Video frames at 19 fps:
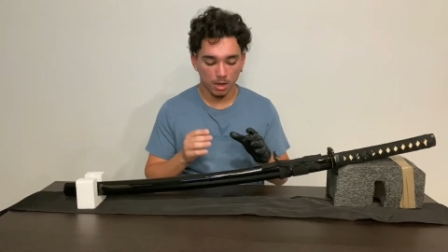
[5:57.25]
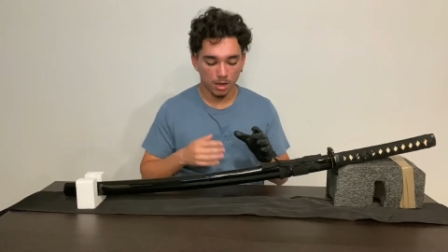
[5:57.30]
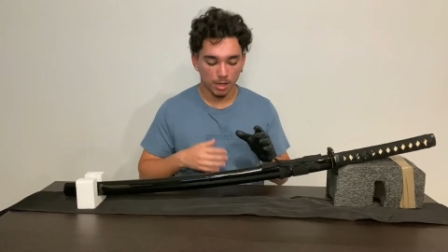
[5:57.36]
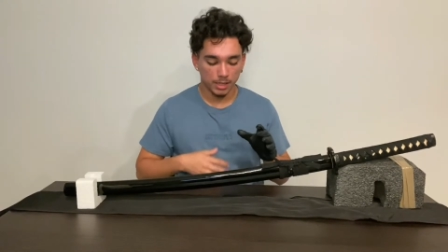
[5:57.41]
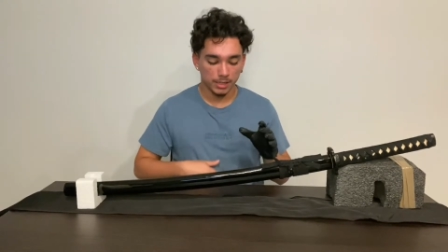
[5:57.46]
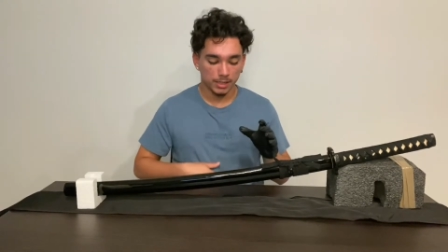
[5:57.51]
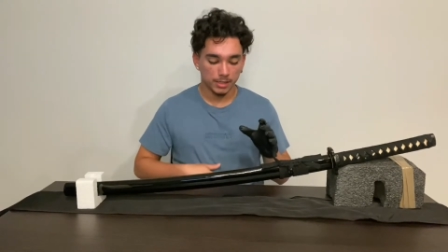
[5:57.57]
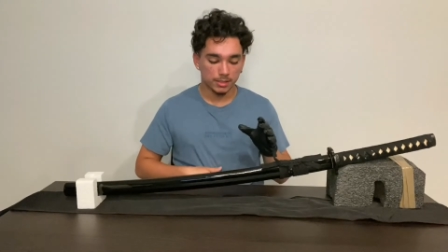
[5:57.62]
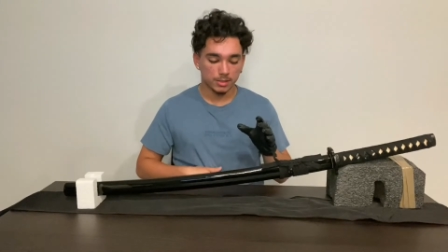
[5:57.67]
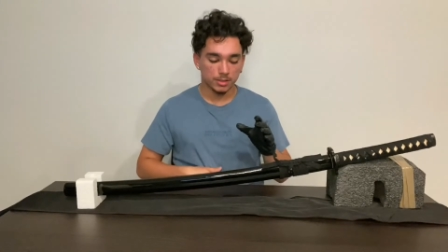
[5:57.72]

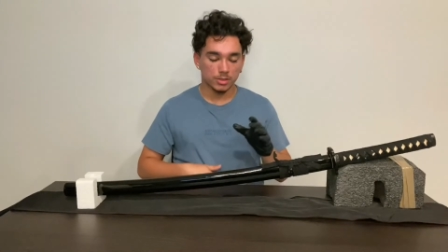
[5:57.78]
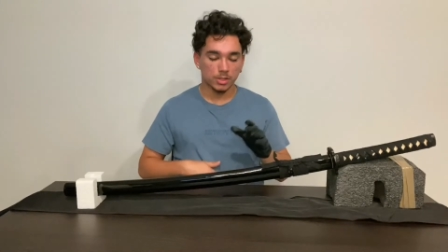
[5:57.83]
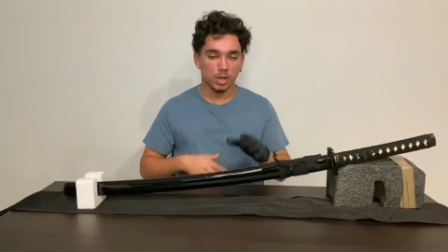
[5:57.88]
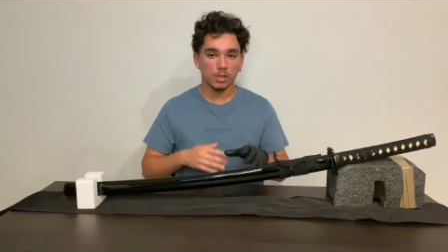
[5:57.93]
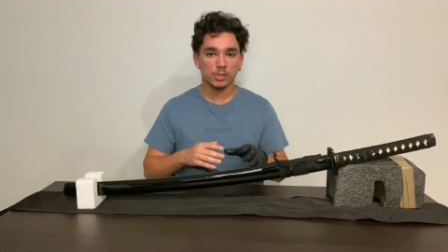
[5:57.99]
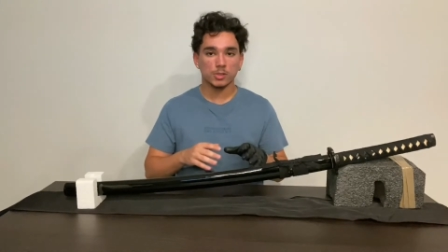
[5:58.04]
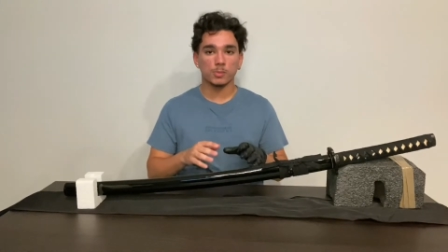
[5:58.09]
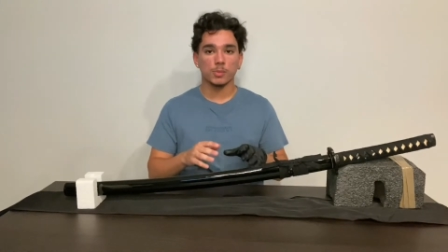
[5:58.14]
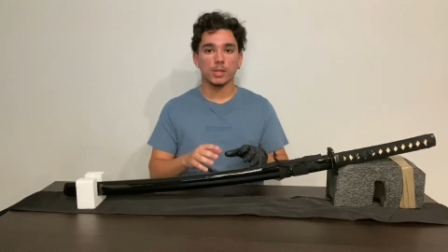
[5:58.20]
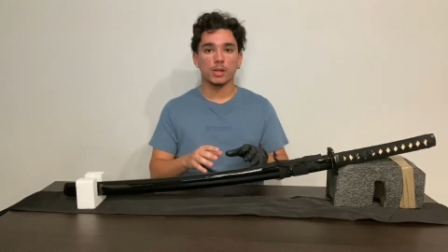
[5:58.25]
It
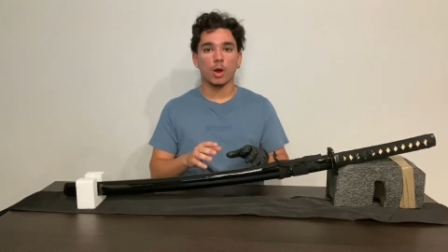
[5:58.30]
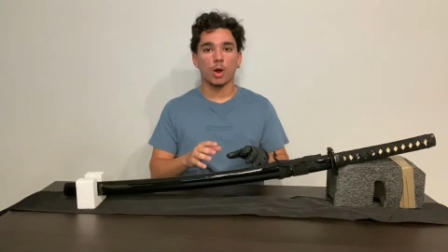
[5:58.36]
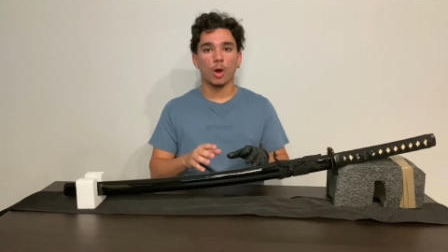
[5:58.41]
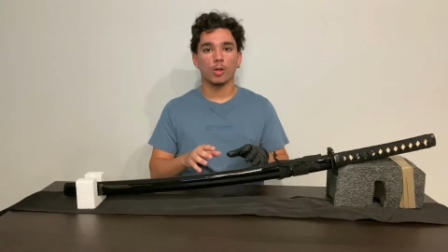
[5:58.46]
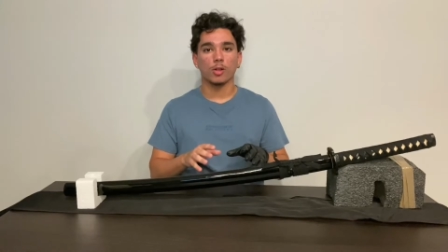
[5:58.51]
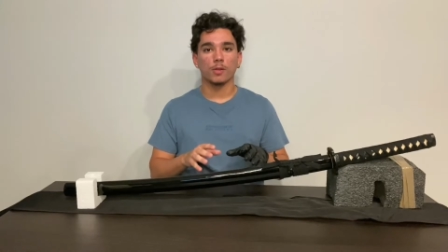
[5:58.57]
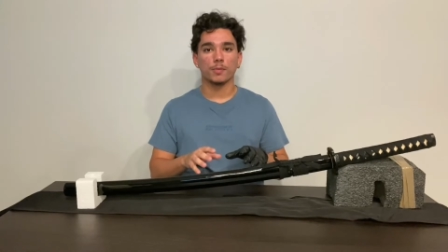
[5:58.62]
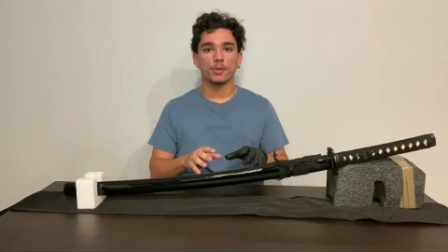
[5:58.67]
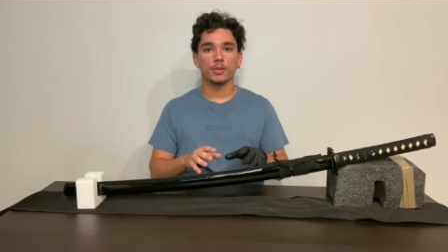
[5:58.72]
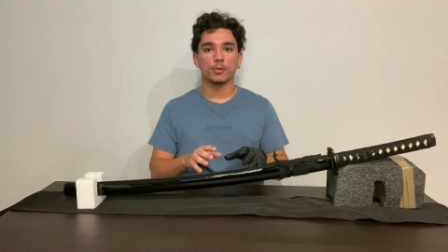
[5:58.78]
does meet all
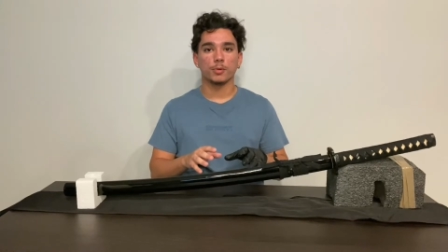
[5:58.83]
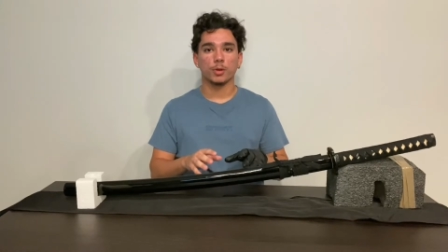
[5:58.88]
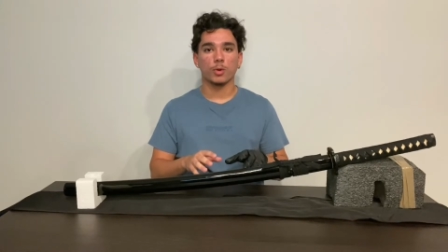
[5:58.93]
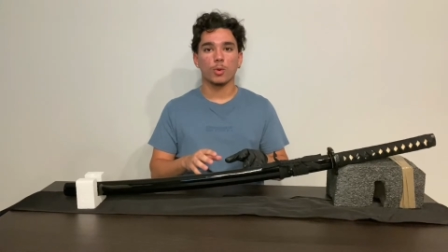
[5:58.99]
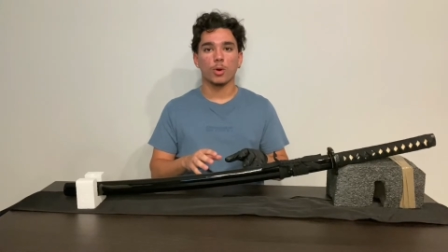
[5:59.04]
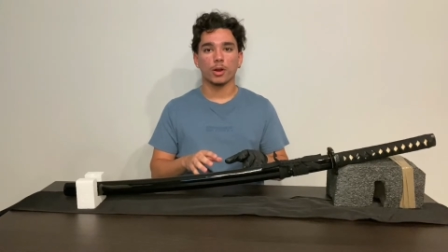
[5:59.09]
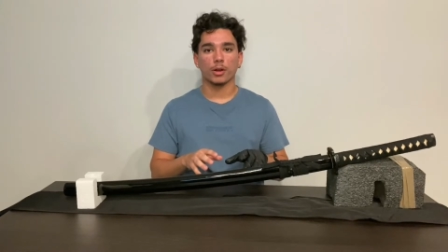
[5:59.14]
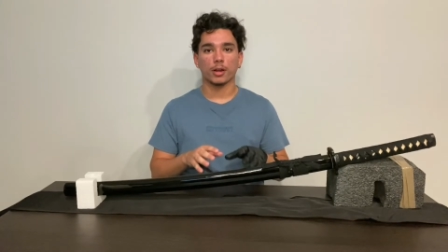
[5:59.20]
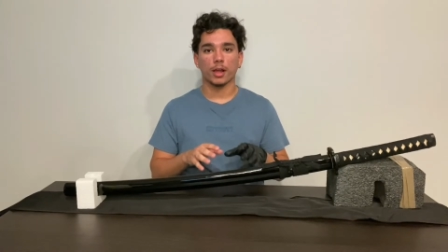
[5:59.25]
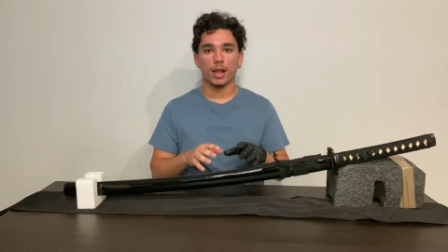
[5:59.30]
of the
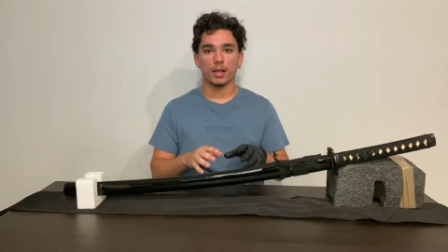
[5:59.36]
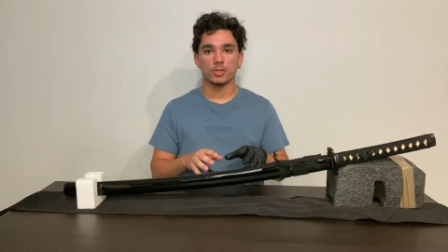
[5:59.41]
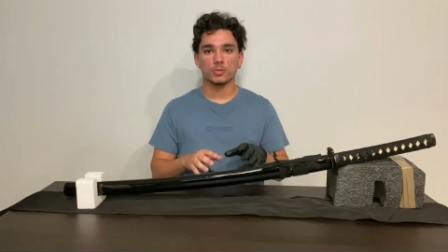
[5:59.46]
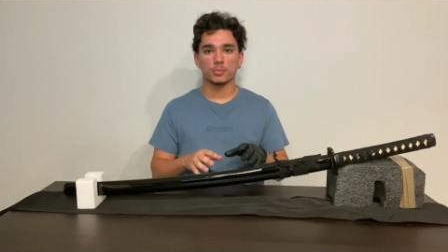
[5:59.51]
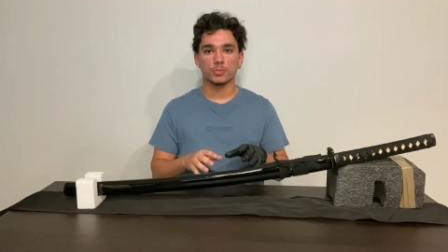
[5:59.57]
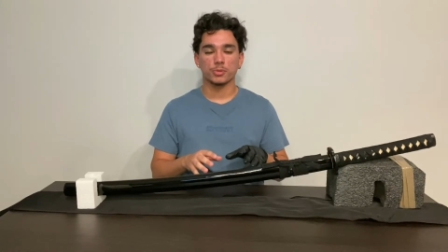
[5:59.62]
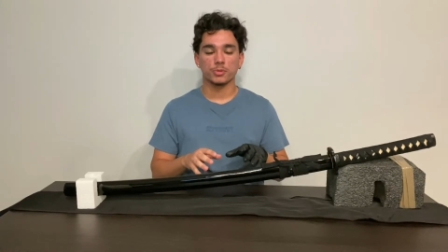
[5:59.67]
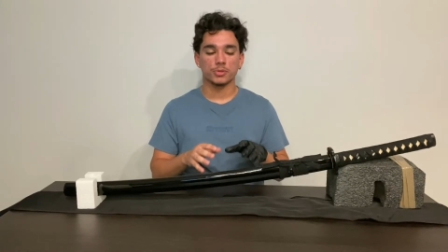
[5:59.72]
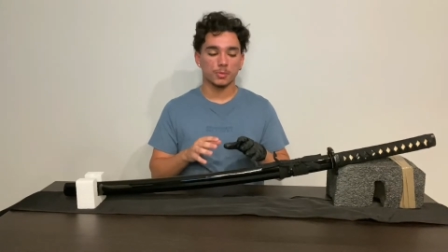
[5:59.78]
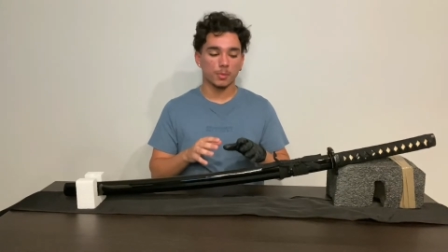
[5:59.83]
required
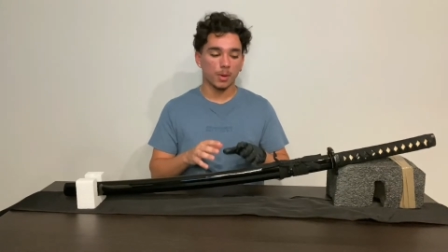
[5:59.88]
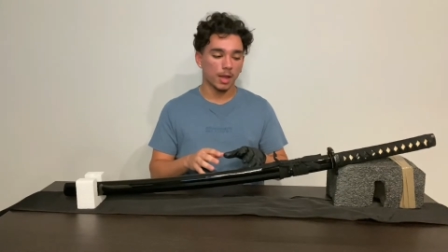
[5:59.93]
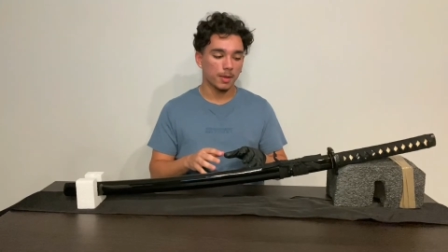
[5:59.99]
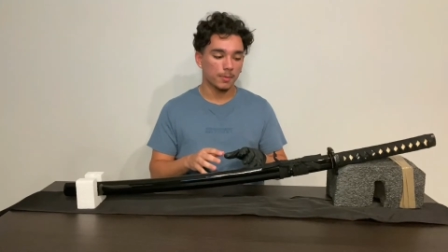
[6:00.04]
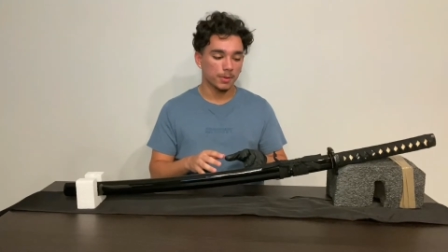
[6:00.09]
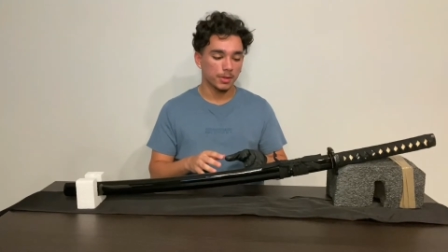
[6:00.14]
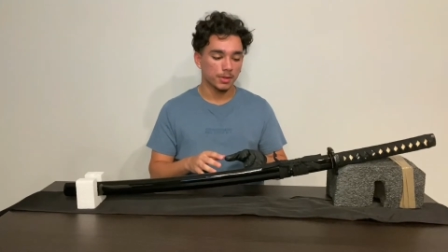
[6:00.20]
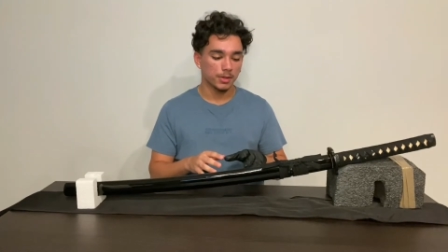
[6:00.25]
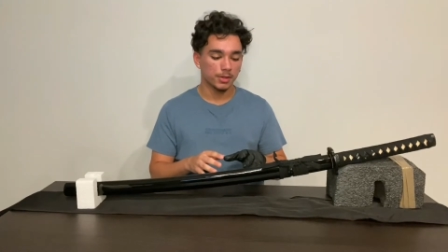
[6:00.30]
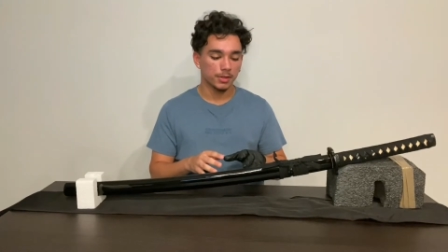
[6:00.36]
attributes in my
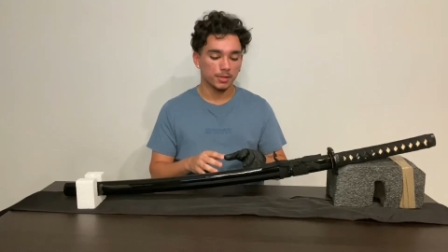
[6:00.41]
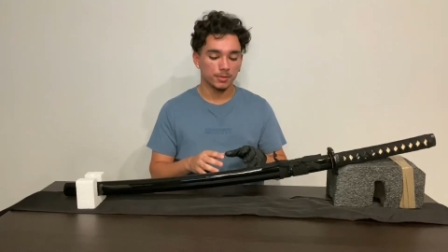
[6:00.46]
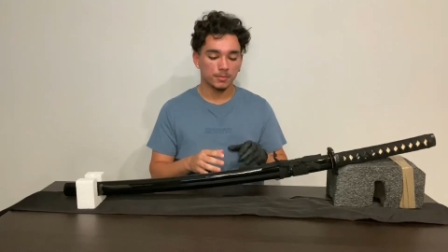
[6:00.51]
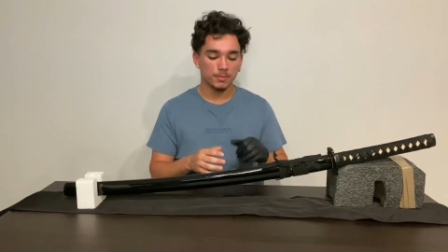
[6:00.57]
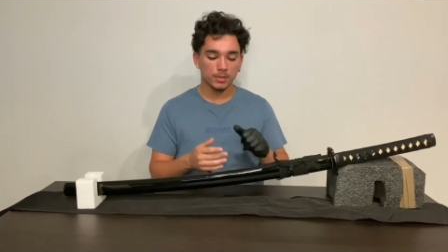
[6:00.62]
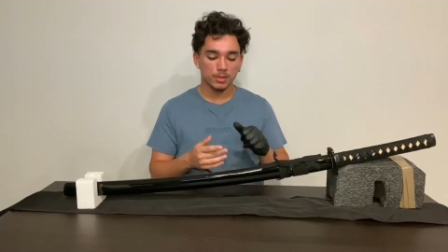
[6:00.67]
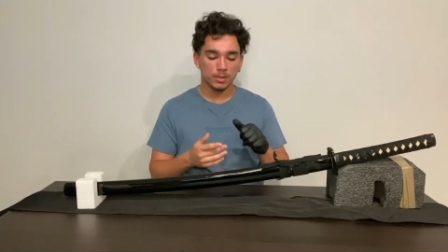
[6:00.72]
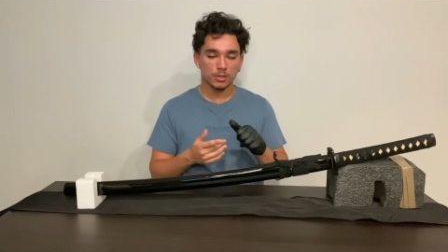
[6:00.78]
opinion: